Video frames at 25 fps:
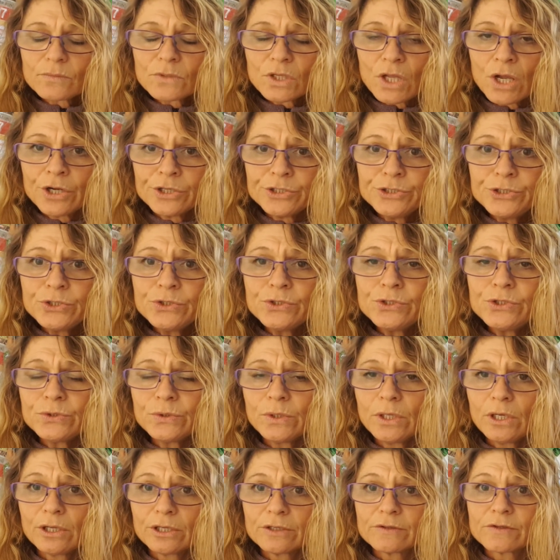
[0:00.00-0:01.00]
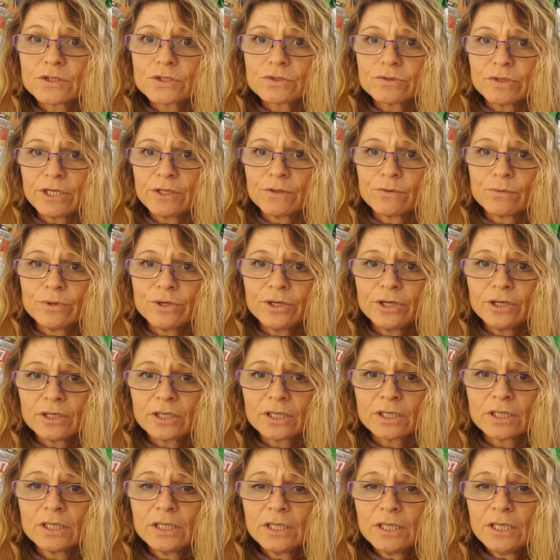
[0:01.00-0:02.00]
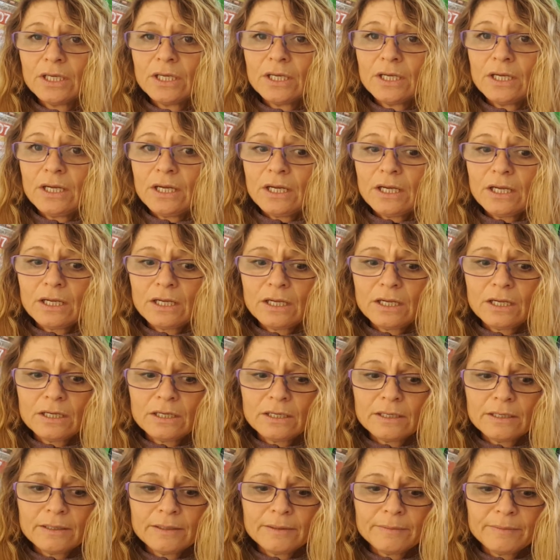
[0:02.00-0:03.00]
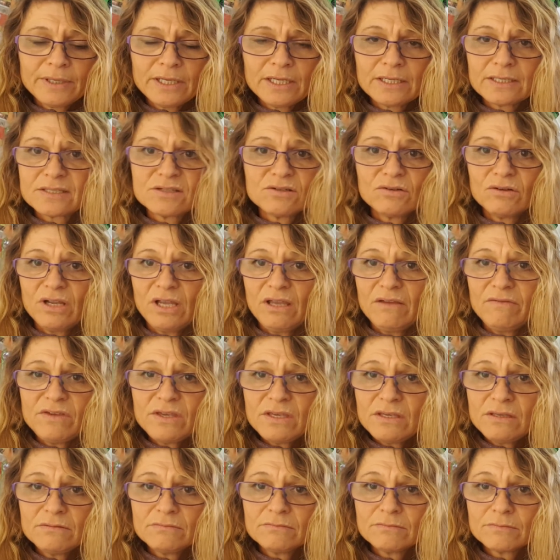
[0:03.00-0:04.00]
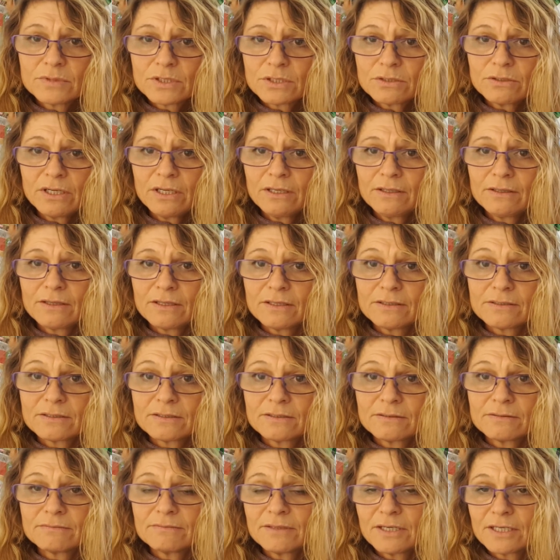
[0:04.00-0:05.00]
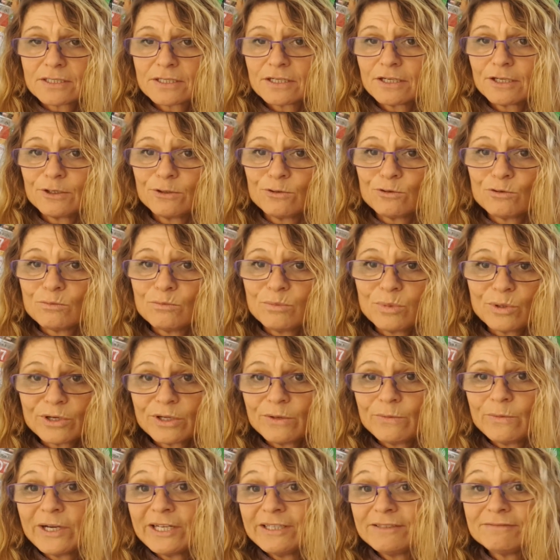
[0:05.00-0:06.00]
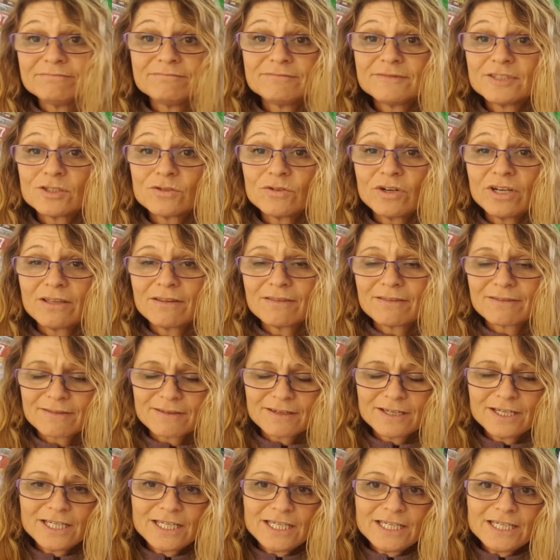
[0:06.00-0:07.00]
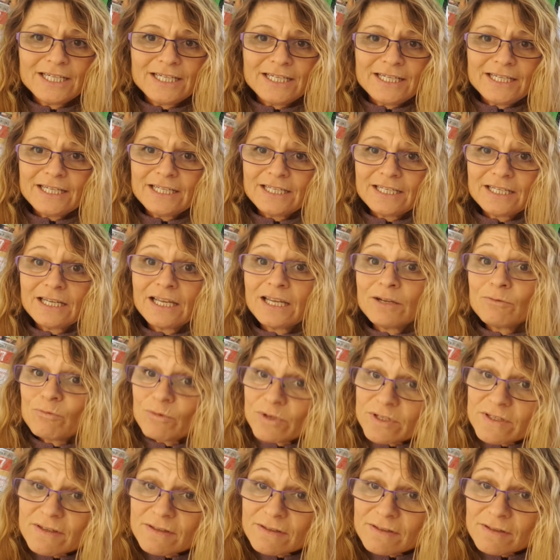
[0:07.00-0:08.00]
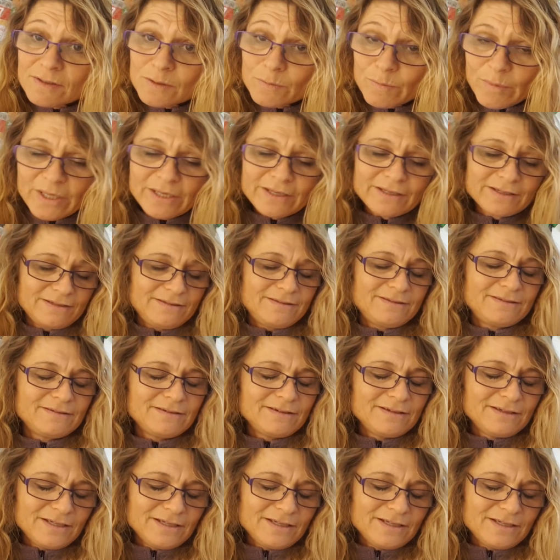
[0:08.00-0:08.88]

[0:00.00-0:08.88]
I do a lot of strength work, and it's not heavy strength, it's actually all body weight strength, and resistance bands.